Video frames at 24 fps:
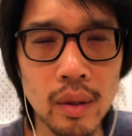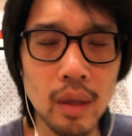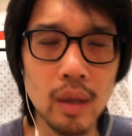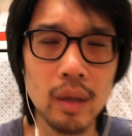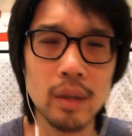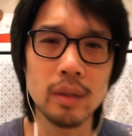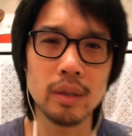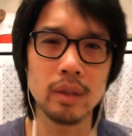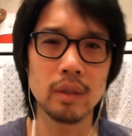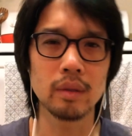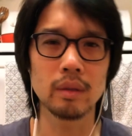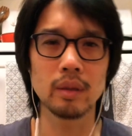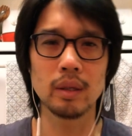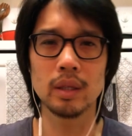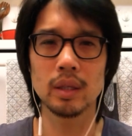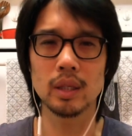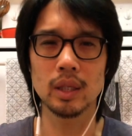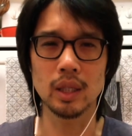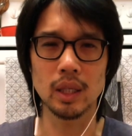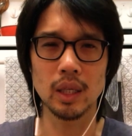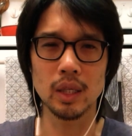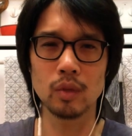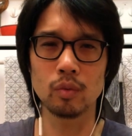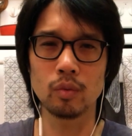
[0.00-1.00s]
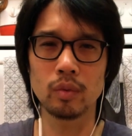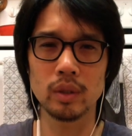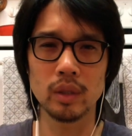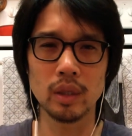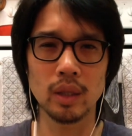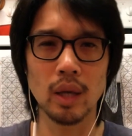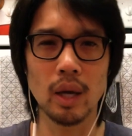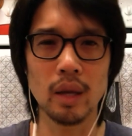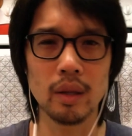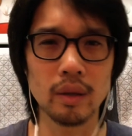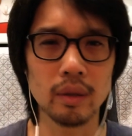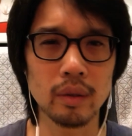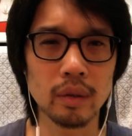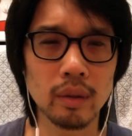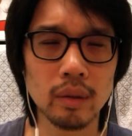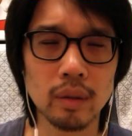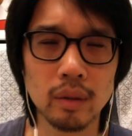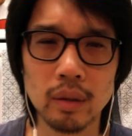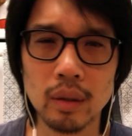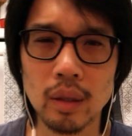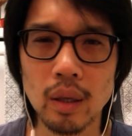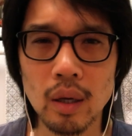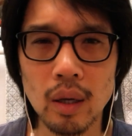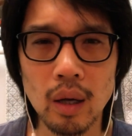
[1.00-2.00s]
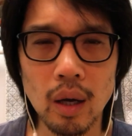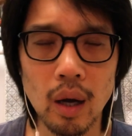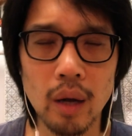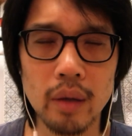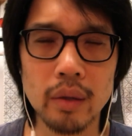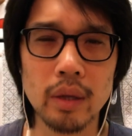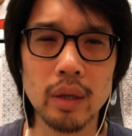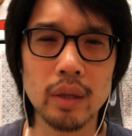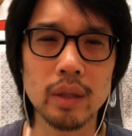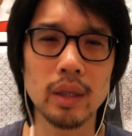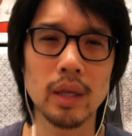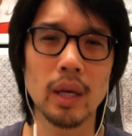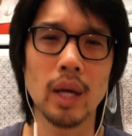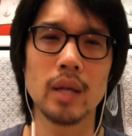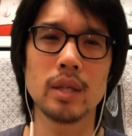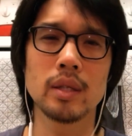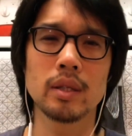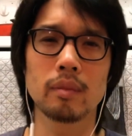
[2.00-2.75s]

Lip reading: Let's do this and let's win together. I'll talk to you guys